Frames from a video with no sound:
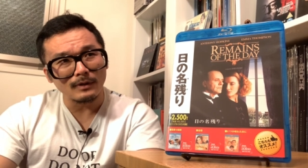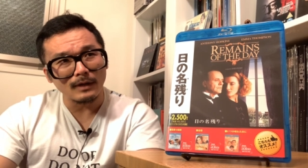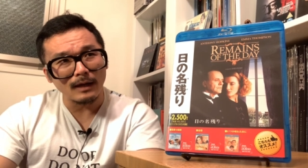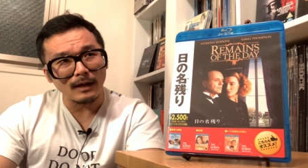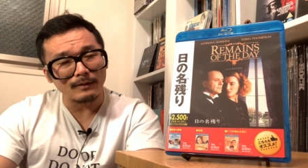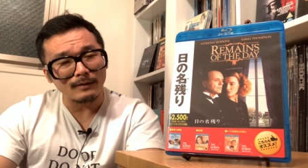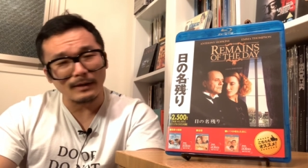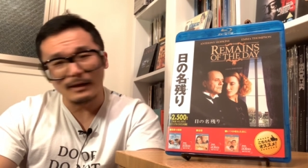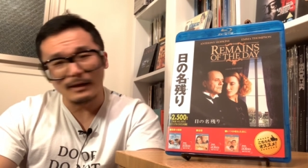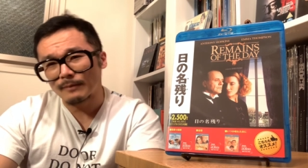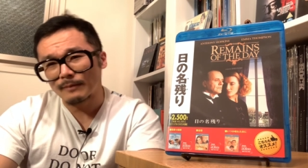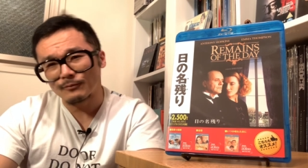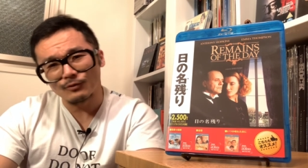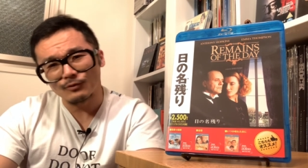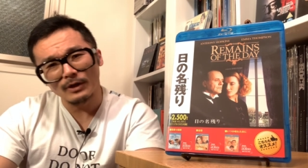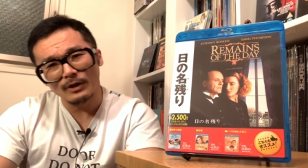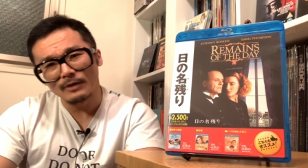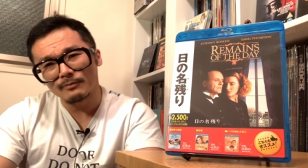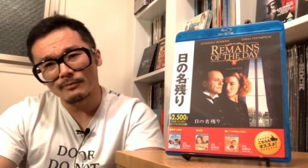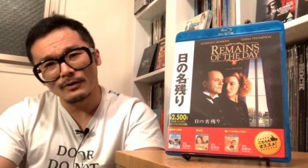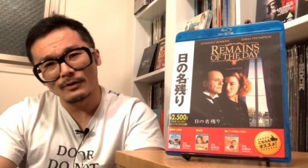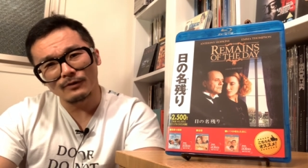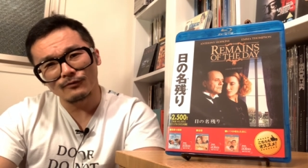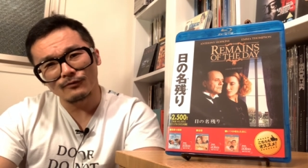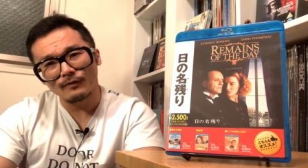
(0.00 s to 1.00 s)
again, I'm trying to
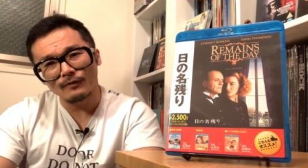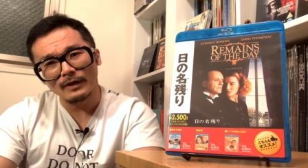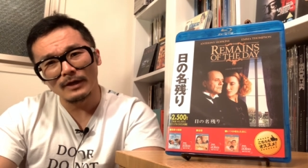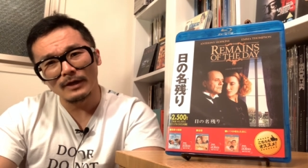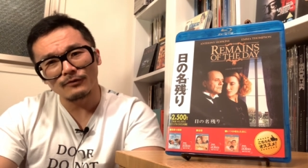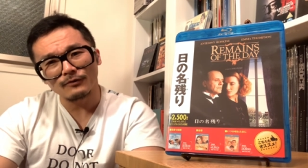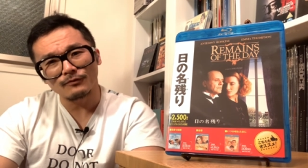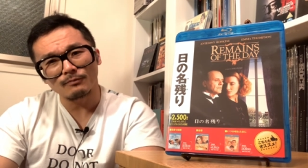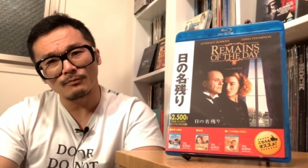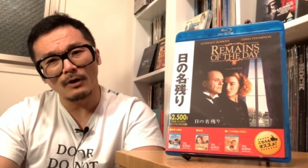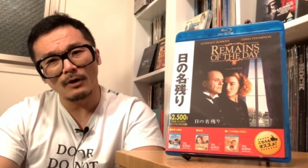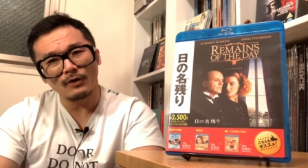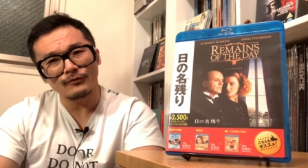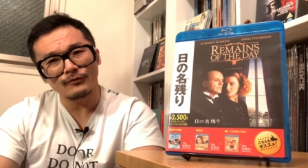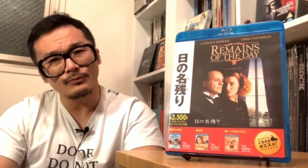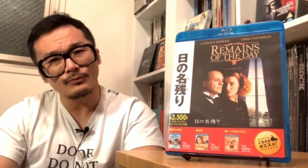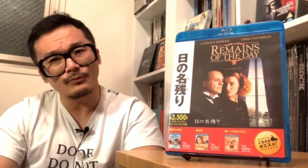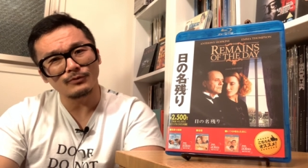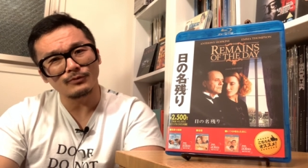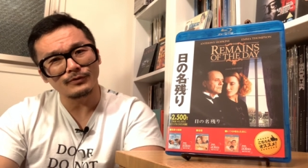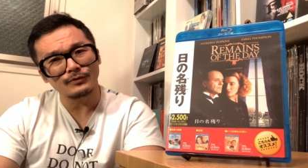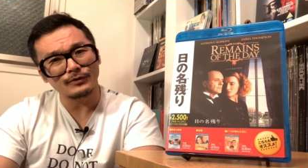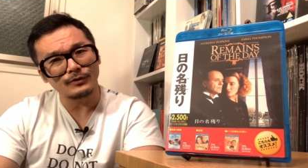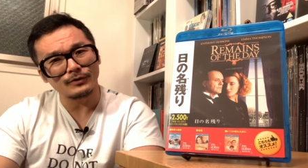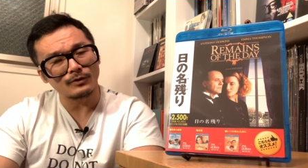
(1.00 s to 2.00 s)
be as vague as
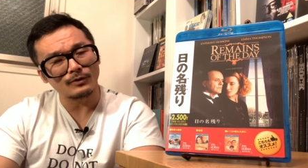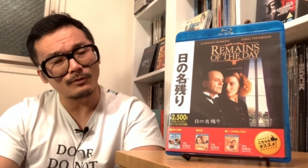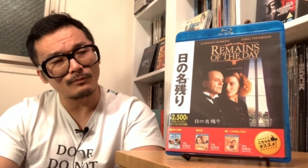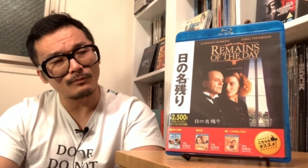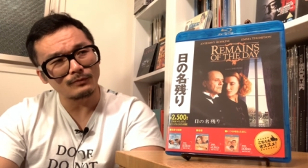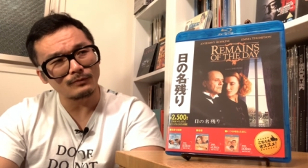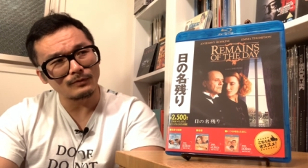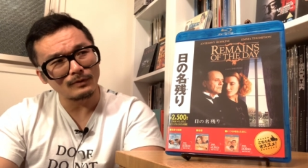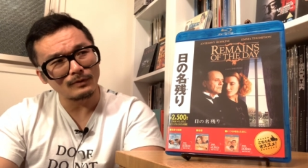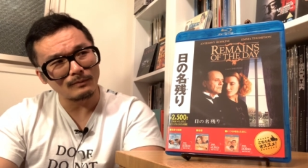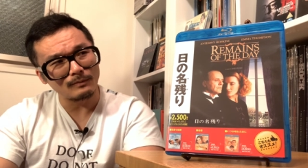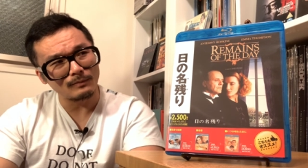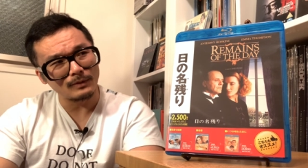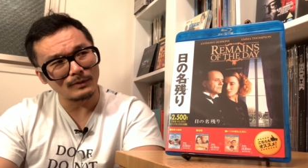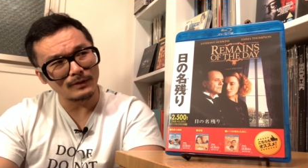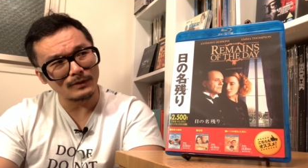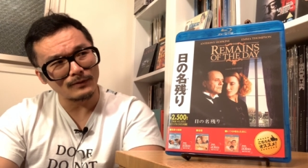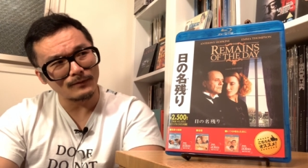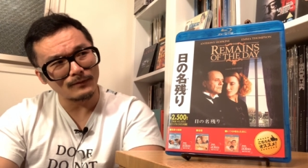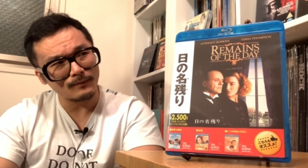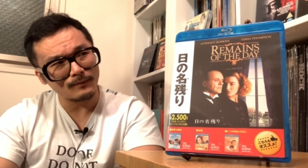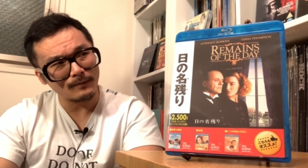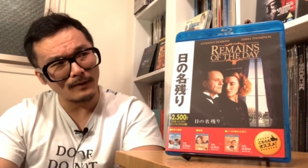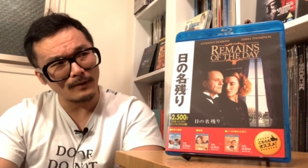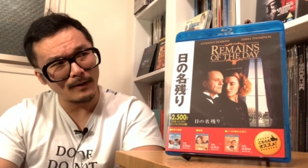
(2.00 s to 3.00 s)
possible here,
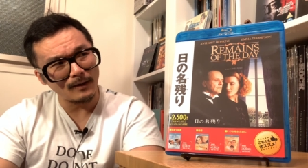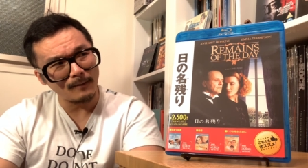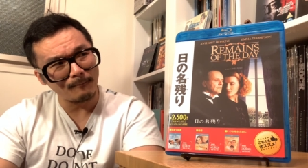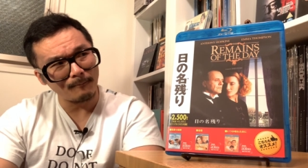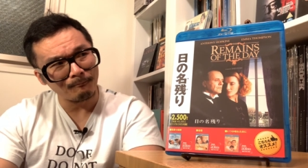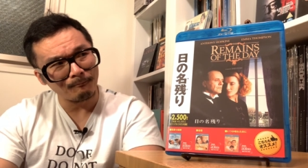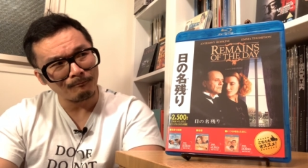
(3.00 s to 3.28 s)
but um,